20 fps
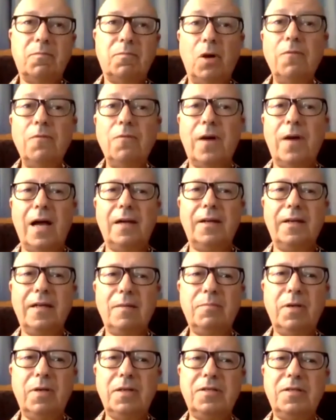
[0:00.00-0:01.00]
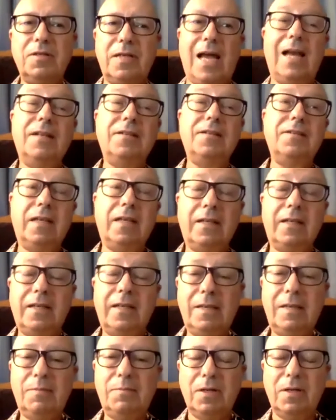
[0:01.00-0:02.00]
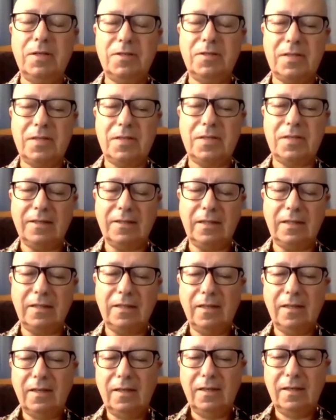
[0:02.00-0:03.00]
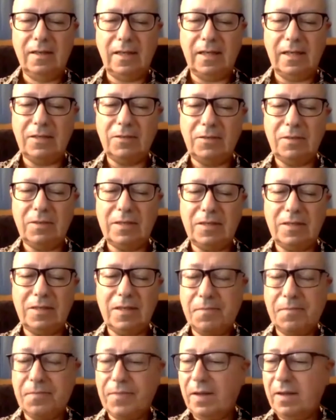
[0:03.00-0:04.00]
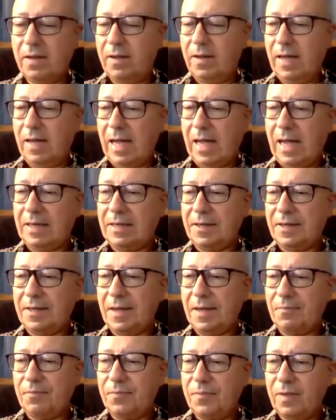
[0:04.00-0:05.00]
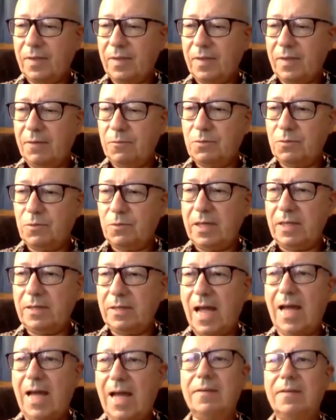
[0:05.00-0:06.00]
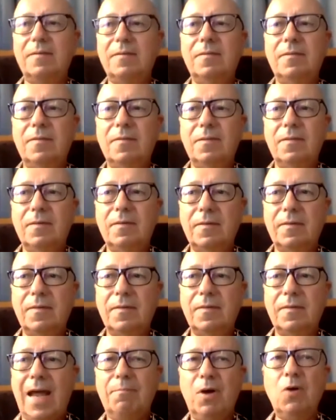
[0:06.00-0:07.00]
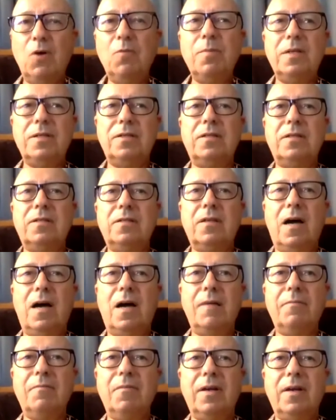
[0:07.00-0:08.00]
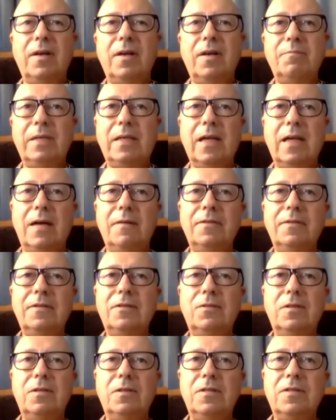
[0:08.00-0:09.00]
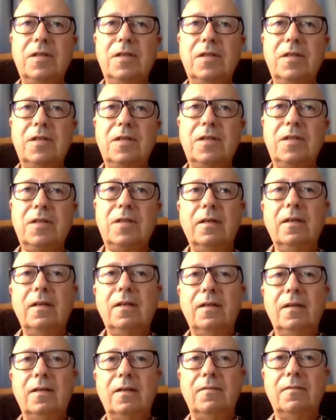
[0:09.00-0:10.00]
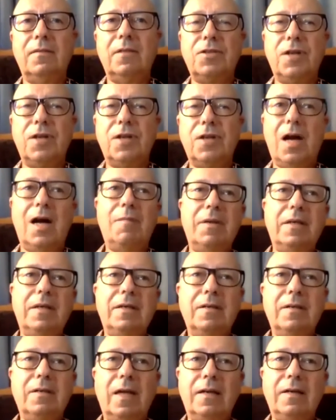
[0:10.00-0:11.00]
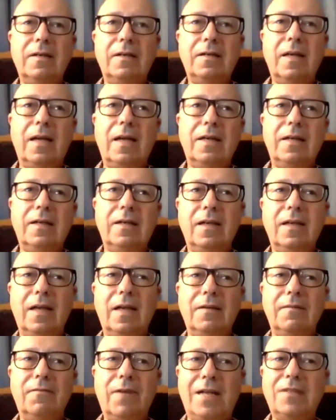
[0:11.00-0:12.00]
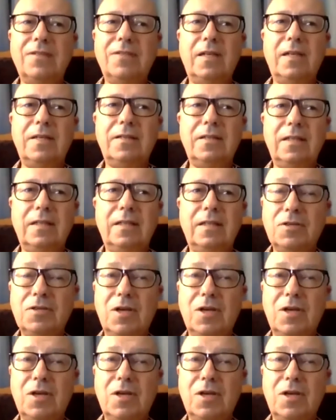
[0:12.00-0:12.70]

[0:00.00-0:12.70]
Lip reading: profiling a personality, a key personality in Indonesia. And it was really that moment in time that I'd begun to discover the charming and fascinating